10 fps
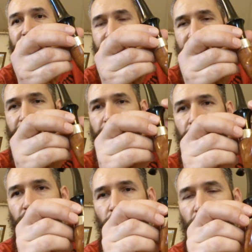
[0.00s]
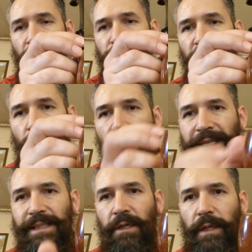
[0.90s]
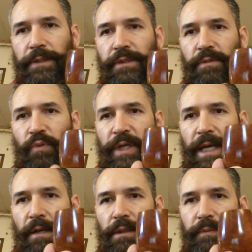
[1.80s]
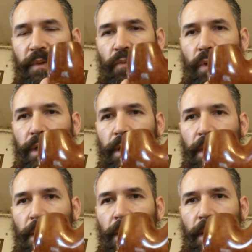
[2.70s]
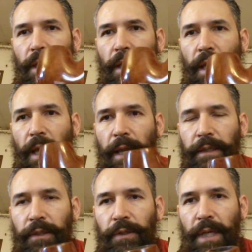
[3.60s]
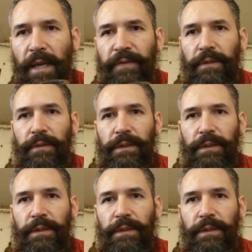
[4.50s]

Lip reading: I did do a little bit of waxing on it just to bring it out a little bit more. And here you have it.